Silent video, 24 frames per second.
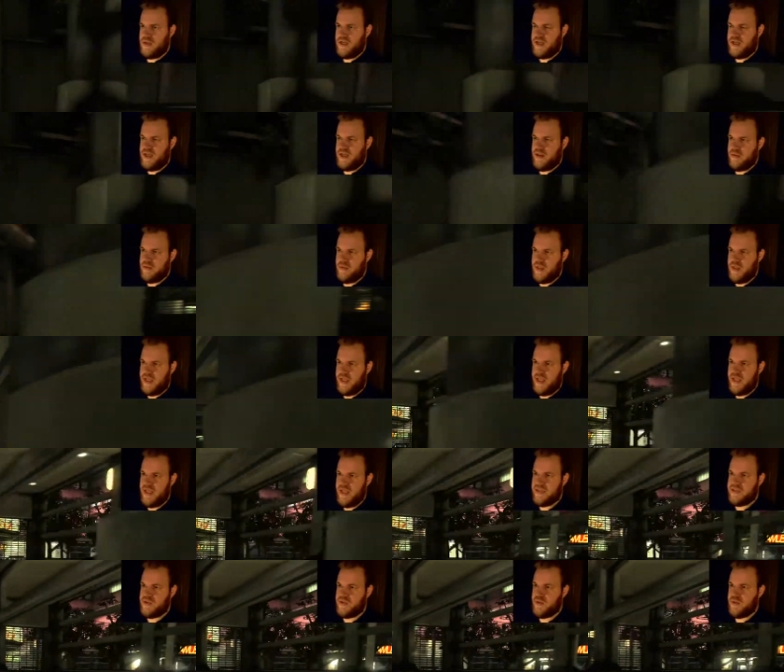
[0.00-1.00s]
Ah, I
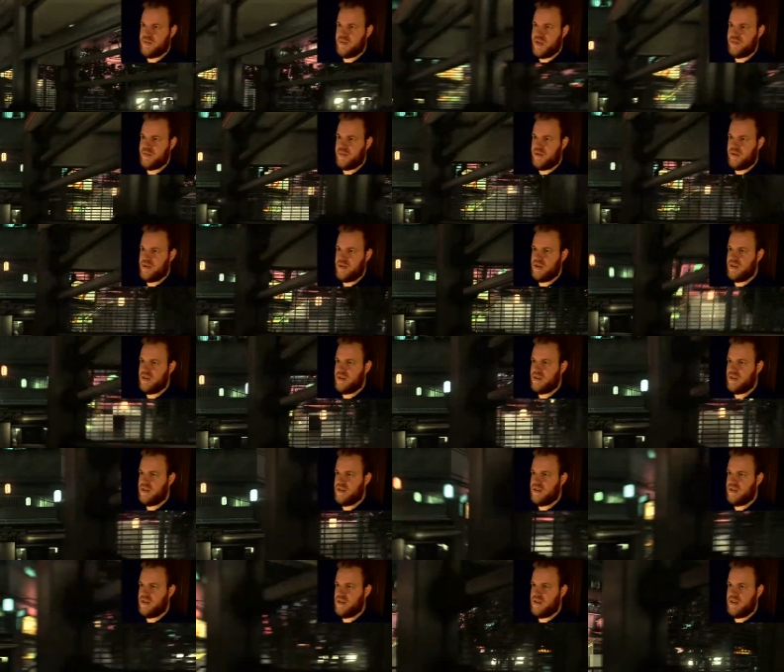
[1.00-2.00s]
hit two people.
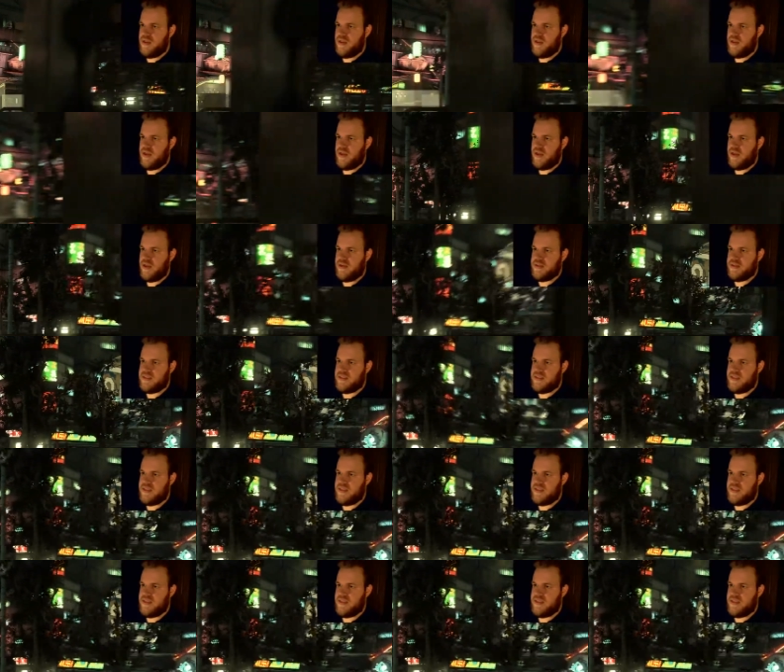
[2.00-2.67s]
I got an